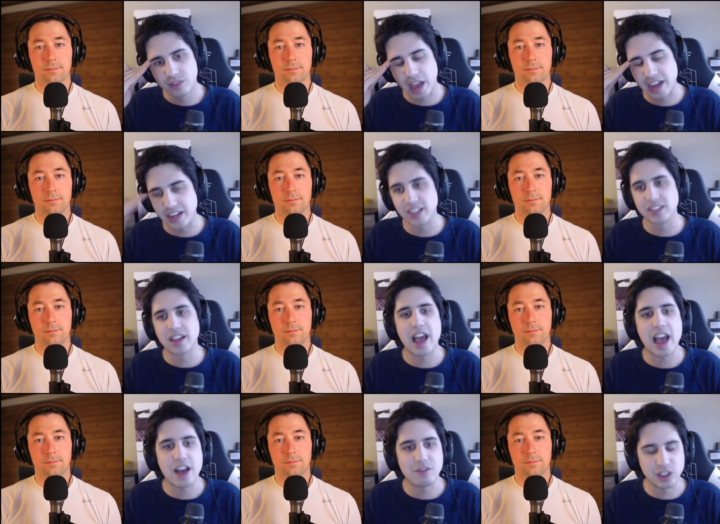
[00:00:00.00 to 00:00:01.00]
Speaker 1: the ideas that
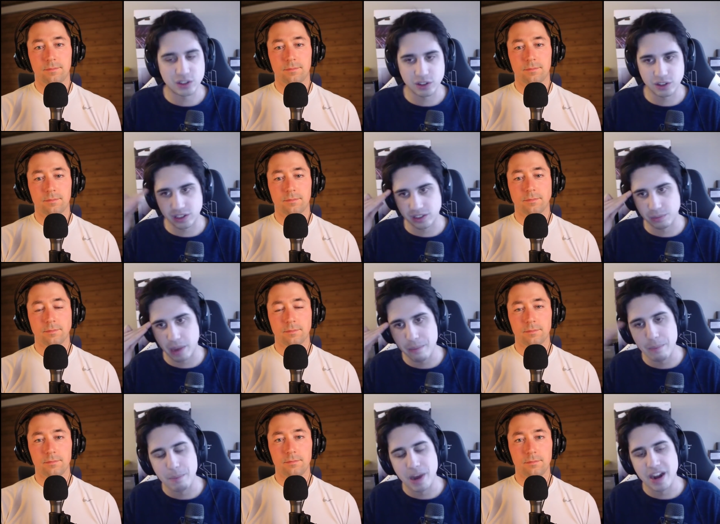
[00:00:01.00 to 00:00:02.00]
I have. These are this is
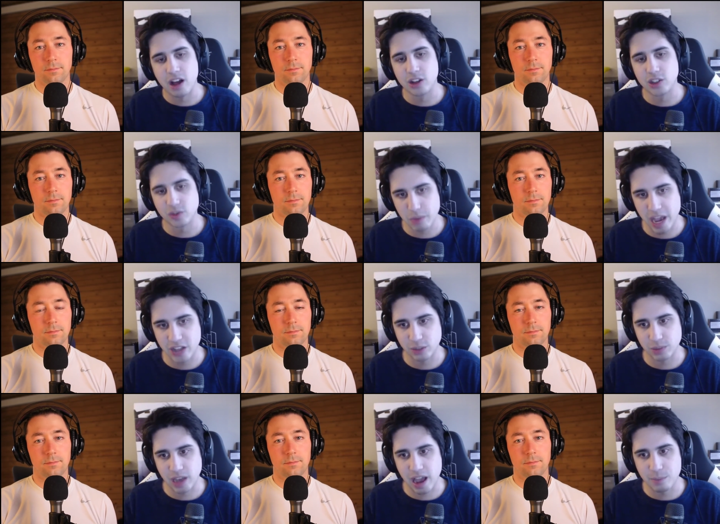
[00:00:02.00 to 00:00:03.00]
my my knowledge of the
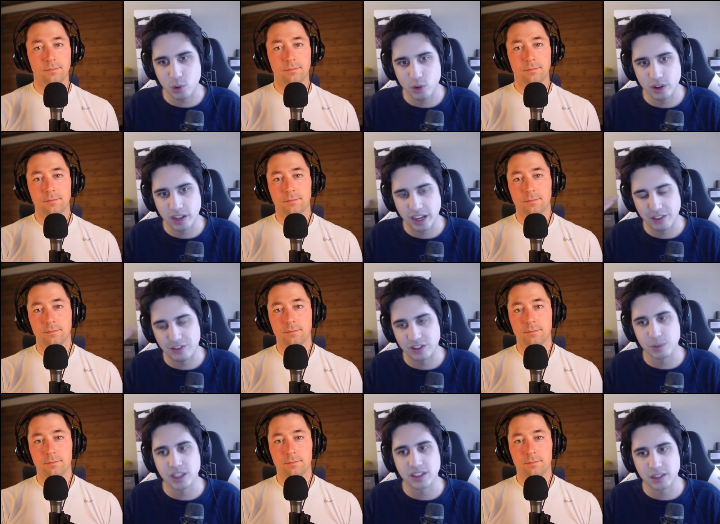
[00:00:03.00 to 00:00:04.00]
matchups. I'm going like if
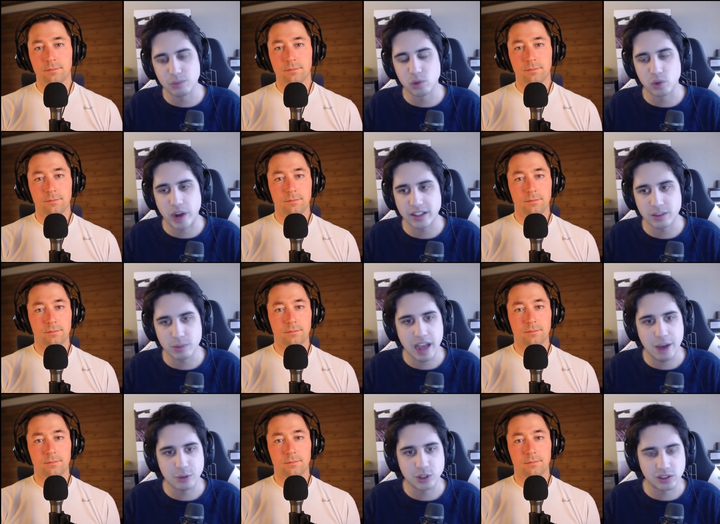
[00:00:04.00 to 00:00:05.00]
something seems right to
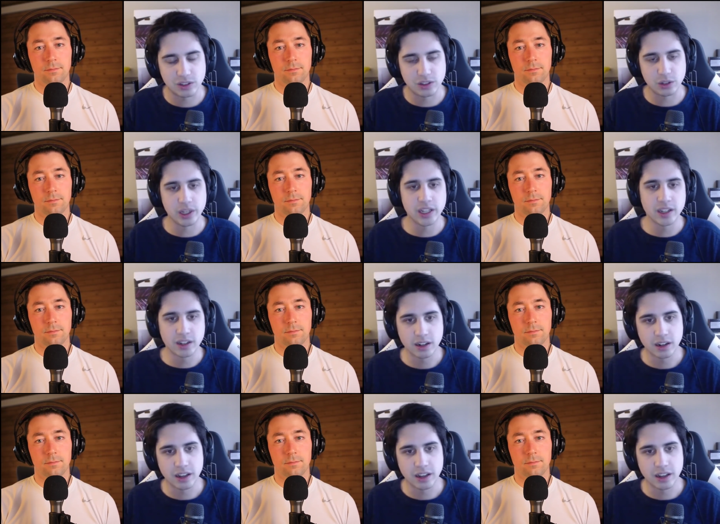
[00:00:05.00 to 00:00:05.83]
me, I would just do it